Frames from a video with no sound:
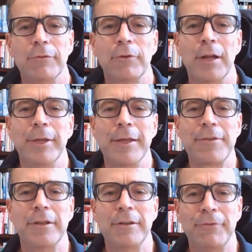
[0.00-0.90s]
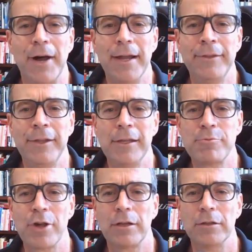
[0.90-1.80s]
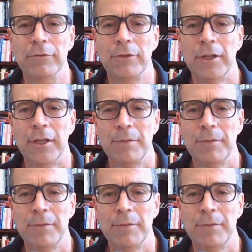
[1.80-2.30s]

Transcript: of framing is to define the objective.